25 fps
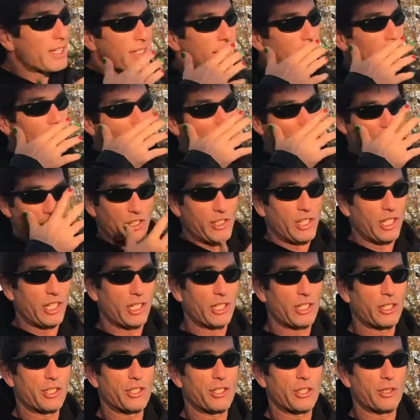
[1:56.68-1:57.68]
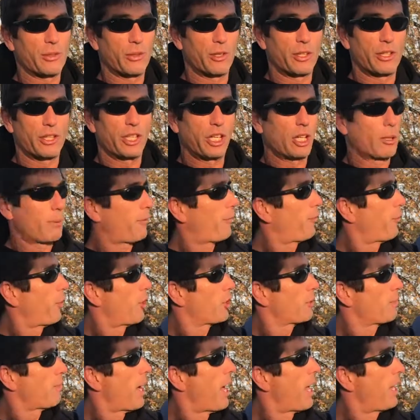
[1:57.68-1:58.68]
is last year's or the year
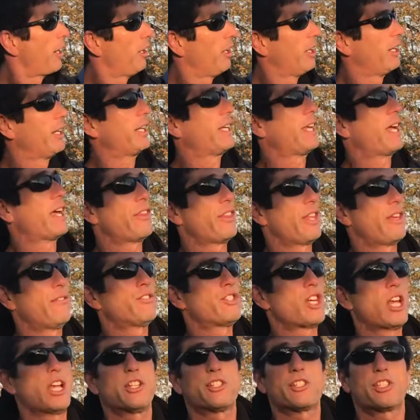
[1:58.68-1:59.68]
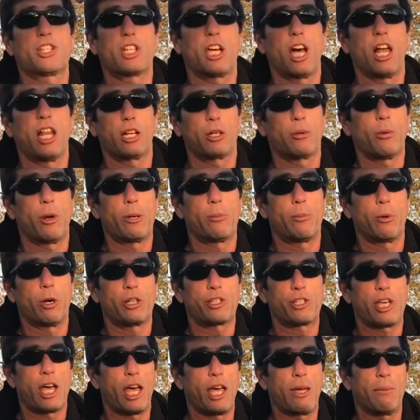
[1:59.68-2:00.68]
before's model. And again, they've changed the color one
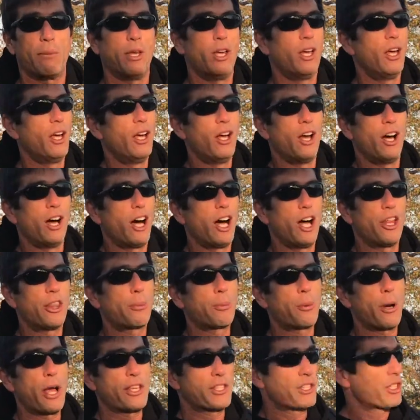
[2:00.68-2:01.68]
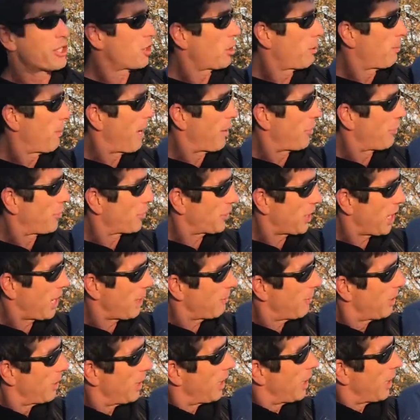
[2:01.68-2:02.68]
more time. All the prices are about the same.